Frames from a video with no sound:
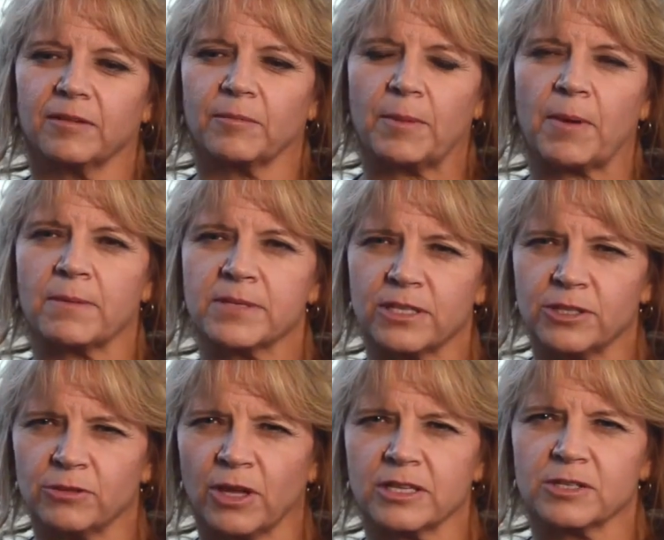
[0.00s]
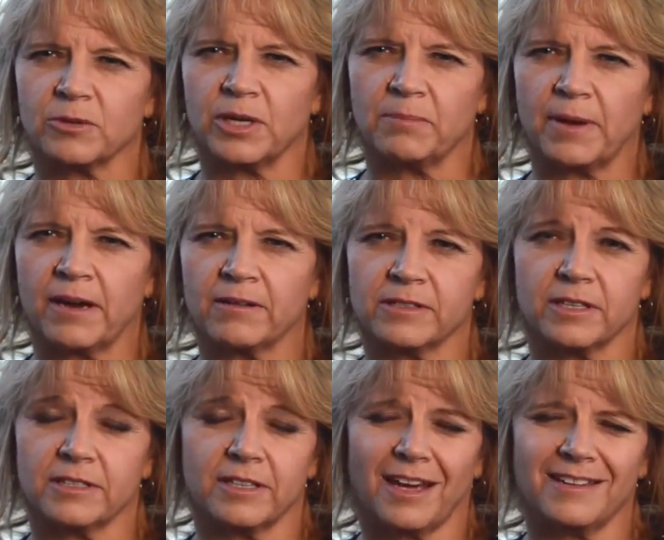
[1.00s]
my mom said, You lost 20 pounds. I
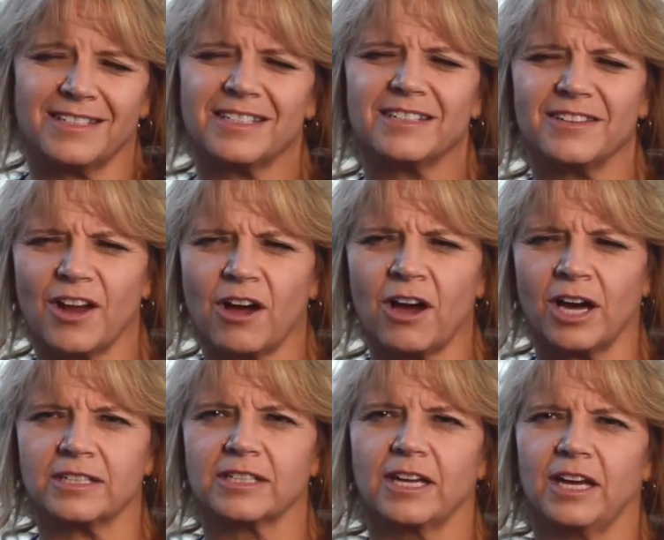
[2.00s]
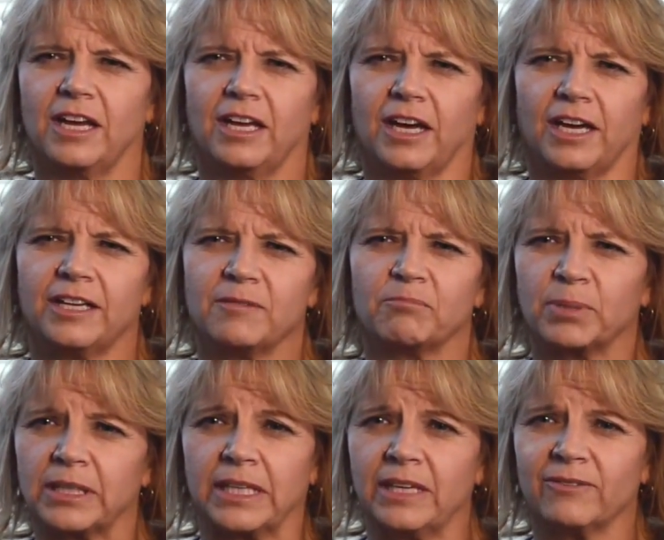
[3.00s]
said, I did not. I didn't
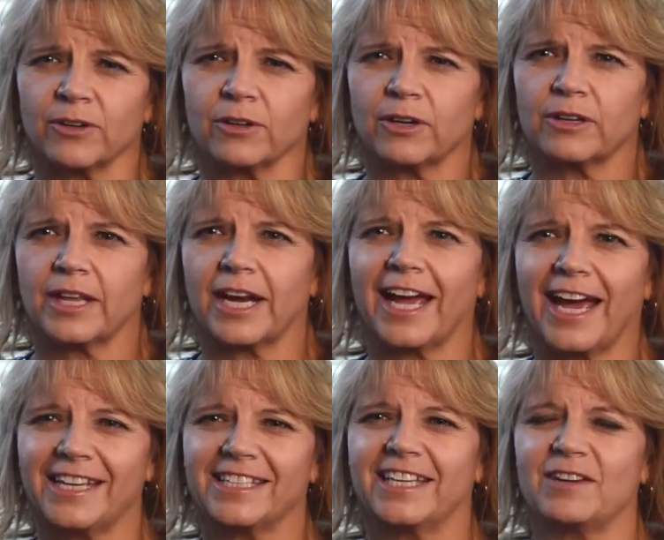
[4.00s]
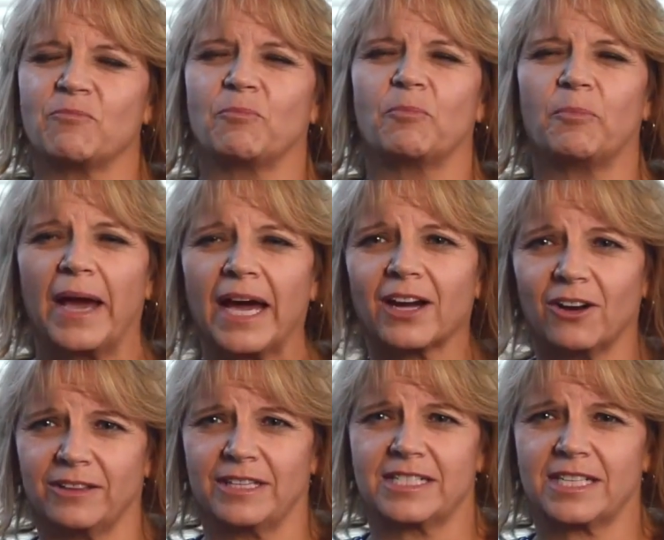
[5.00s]
believe her that I had to get back
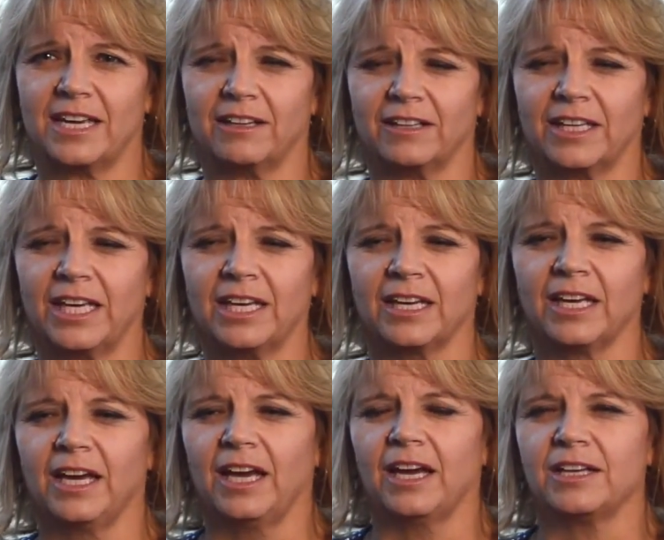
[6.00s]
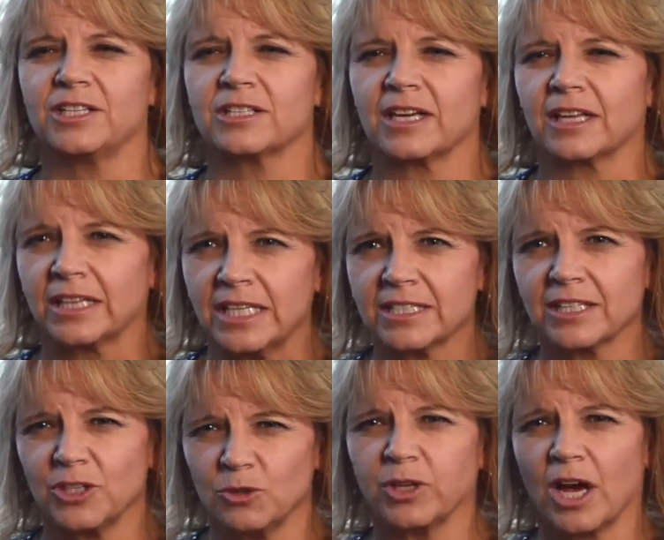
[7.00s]
on the scale again. And she's like, Lisa,
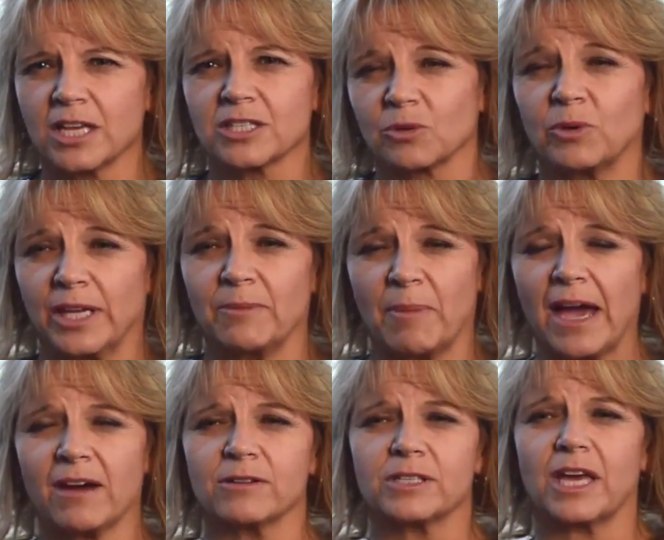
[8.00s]
you lost 20 pounds.